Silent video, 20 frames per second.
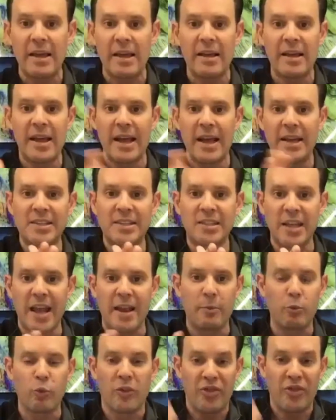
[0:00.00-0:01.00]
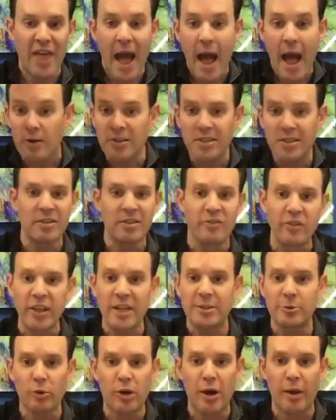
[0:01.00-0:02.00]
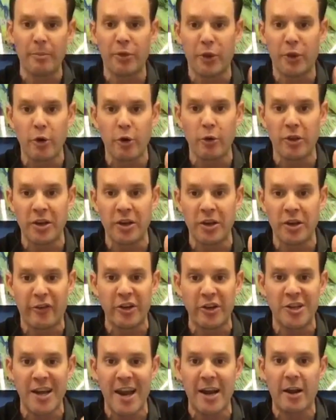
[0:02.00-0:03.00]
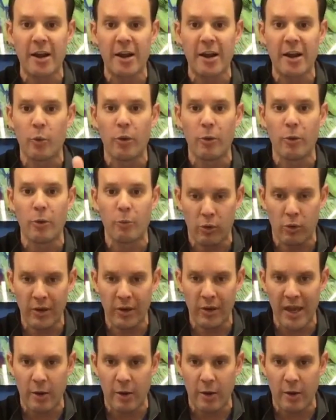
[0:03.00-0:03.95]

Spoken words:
and thousands of leads will come through the different channel, and we'll get a